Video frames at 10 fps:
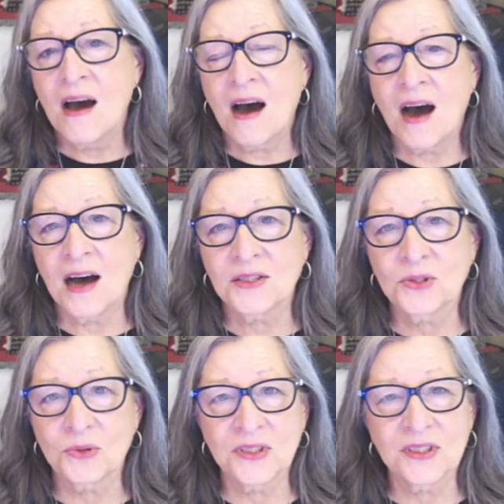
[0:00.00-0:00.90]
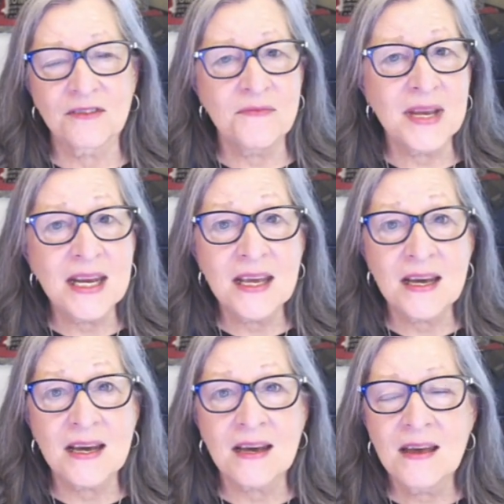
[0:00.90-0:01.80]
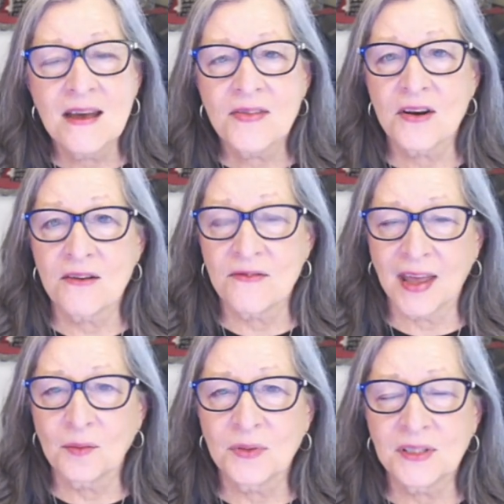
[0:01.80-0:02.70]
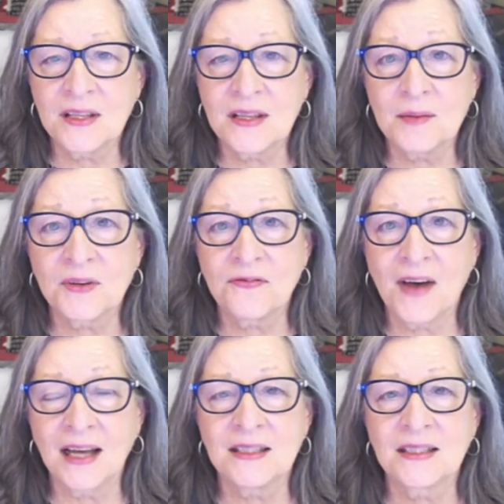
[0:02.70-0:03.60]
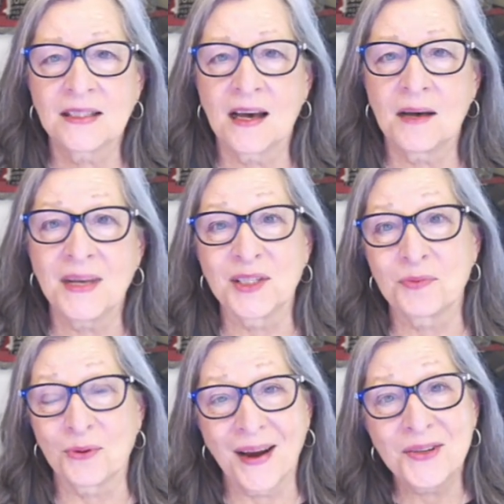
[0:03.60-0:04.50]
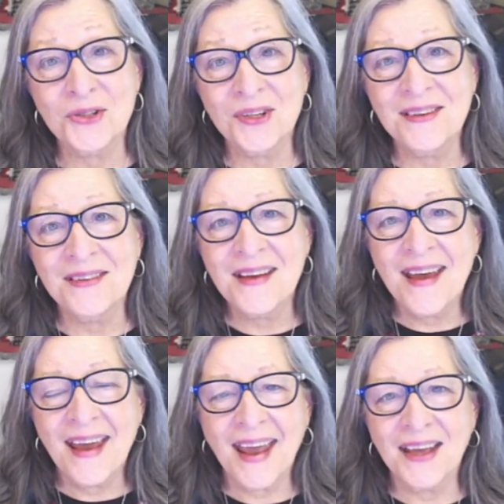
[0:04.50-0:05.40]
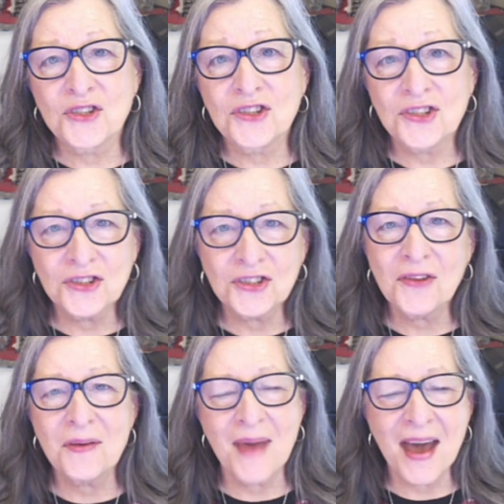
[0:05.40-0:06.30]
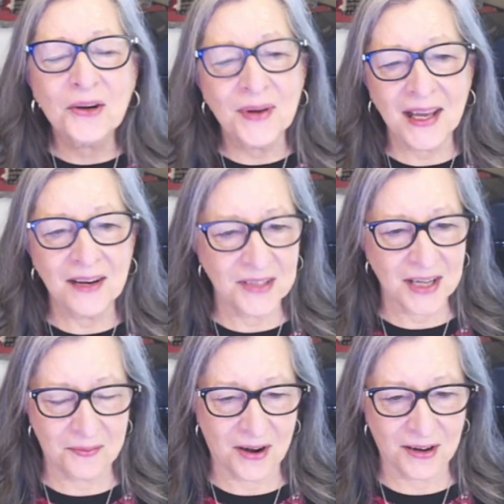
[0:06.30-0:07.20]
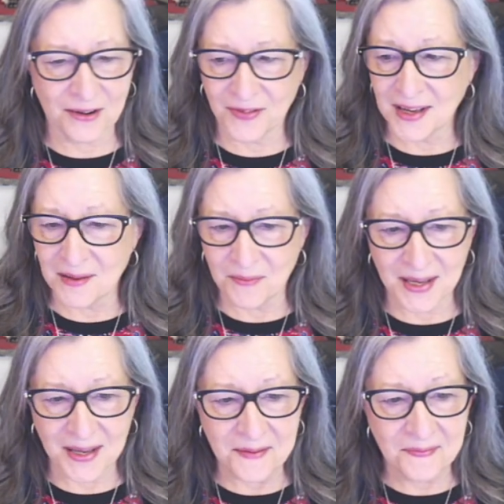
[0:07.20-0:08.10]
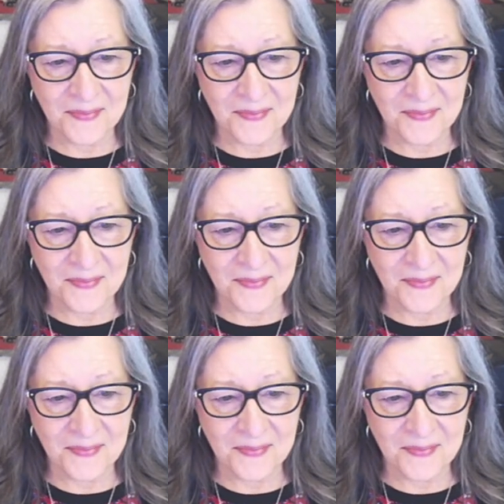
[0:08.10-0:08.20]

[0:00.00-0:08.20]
uh, sources of media that are available to them to find some inspiration and just show them how creative typography can be.